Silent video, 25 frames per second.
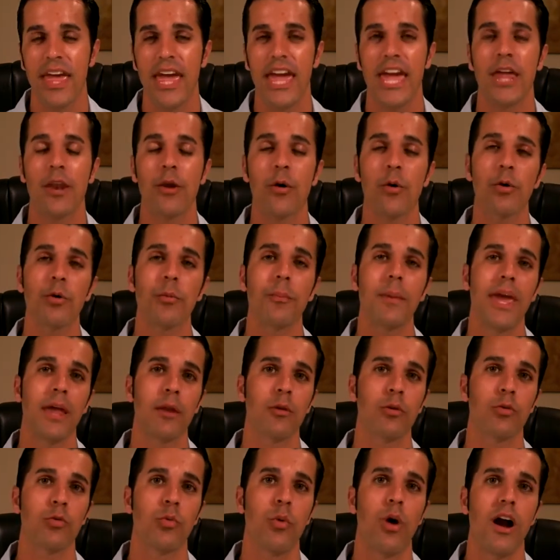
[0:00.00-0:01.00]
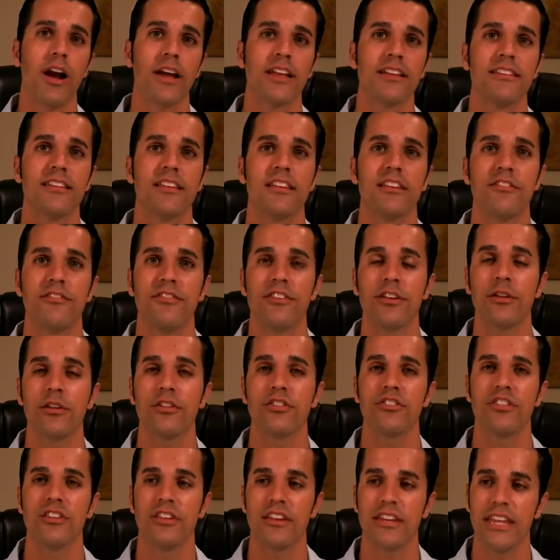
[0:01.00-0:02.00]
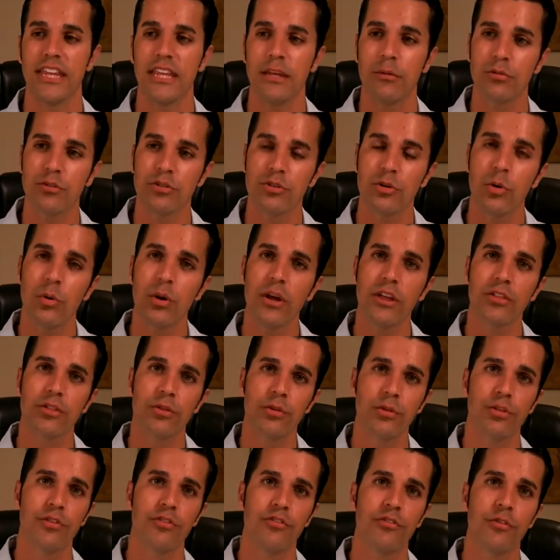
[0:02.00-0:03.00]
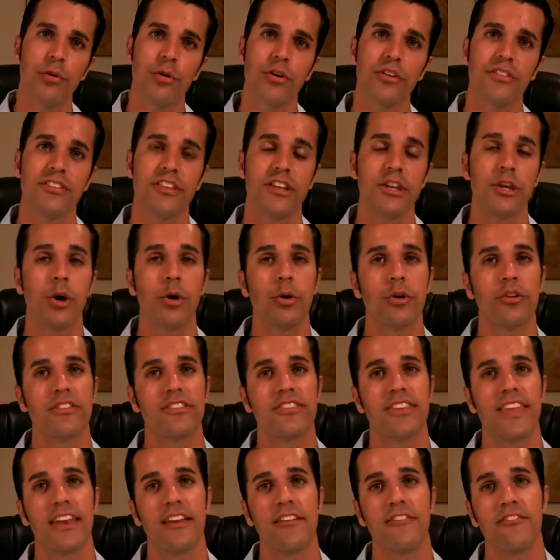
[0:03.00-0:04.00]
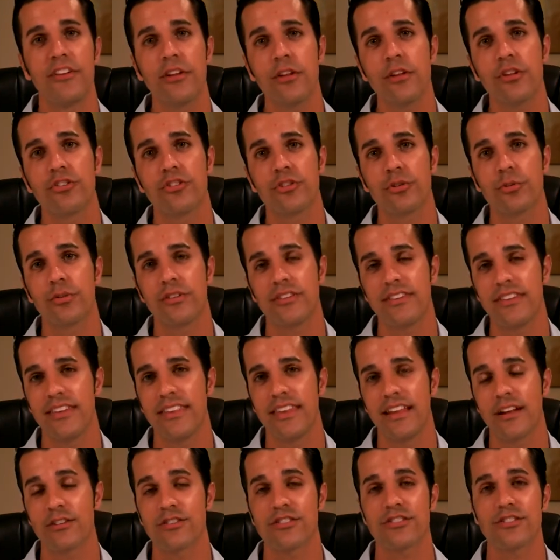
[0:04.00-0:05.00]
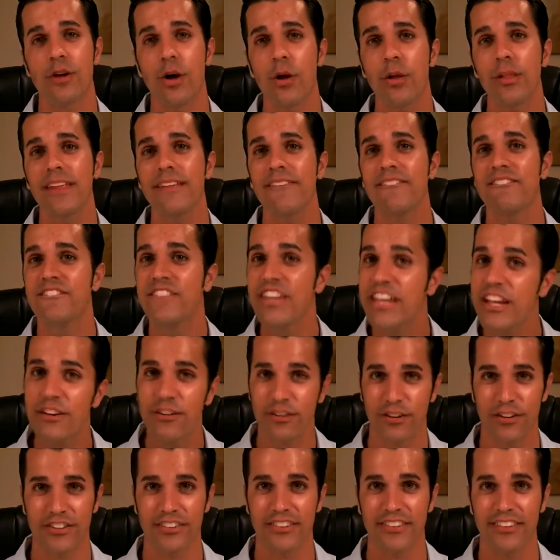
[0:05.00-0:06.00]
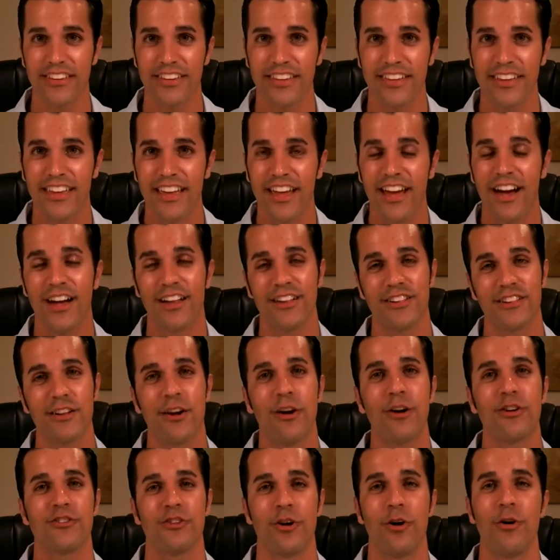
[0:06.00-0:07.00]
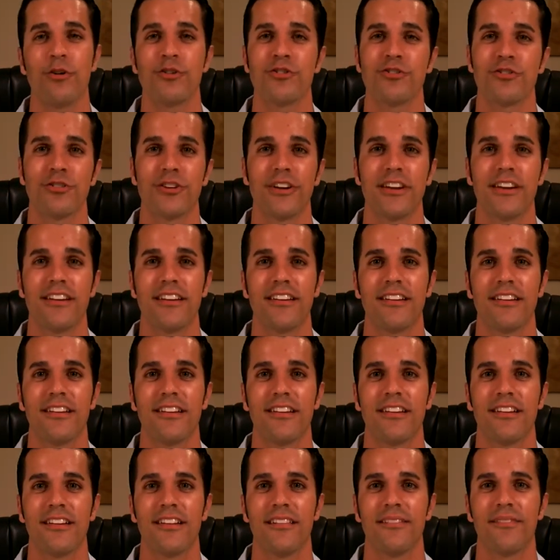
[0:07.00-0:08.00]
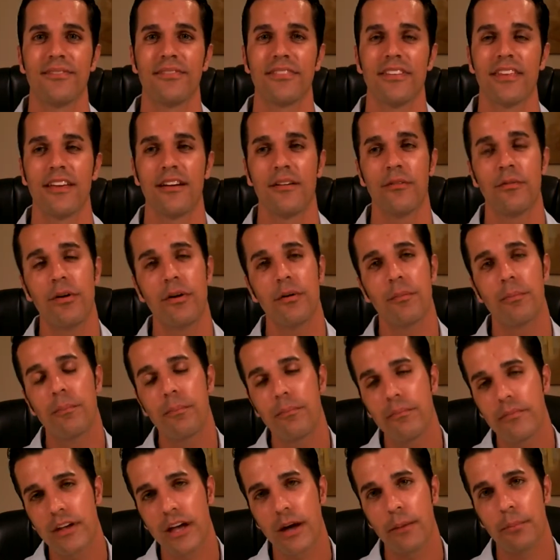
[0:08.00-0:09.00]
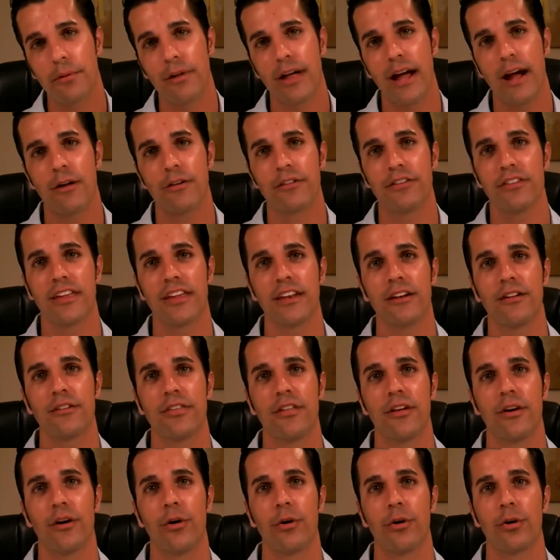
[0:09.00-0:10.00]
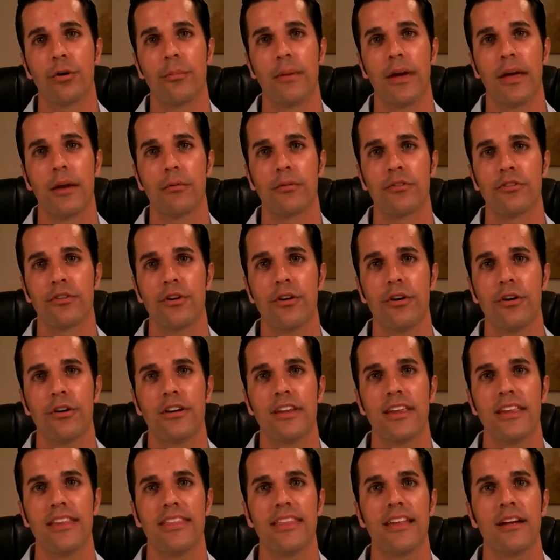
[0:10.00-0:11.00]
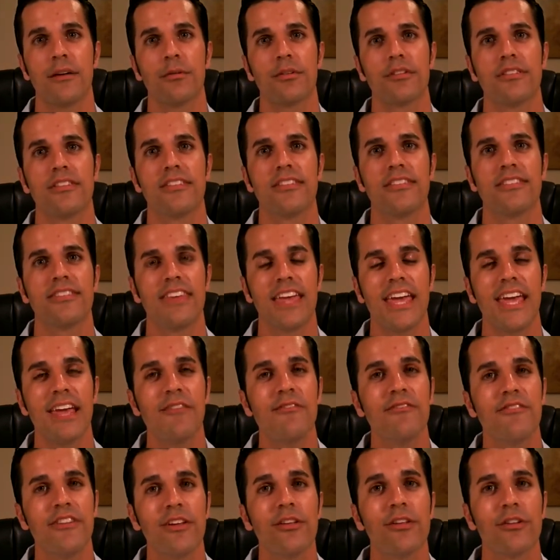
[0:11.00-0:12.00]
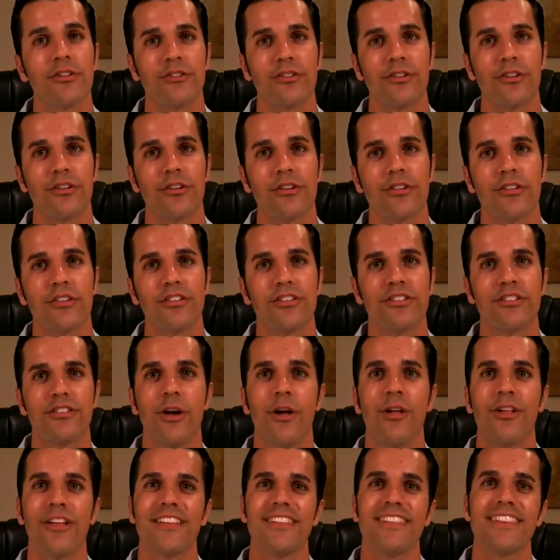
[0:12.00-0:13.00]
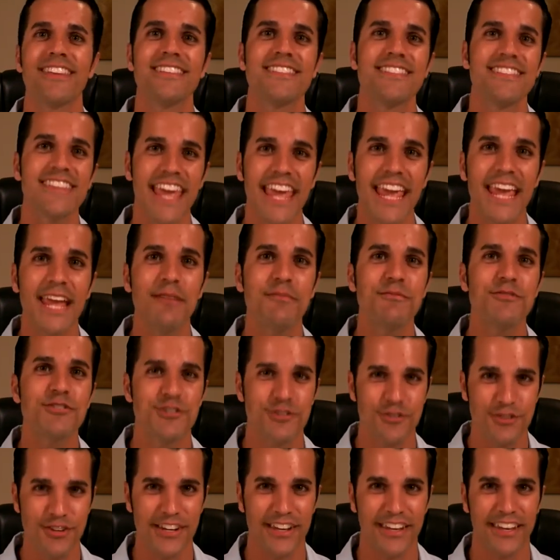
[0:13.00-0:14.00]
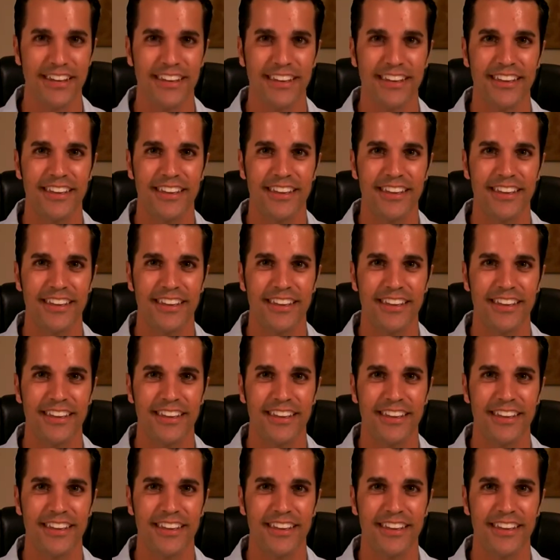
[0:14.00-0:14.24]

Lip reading: An older man was walking to the village, and he was going through the forest and noticed that a villager was in there sawing vigorously a large oak tree. Well, a couple hours later, the older man returned, and there was the same villager sawing the same tree.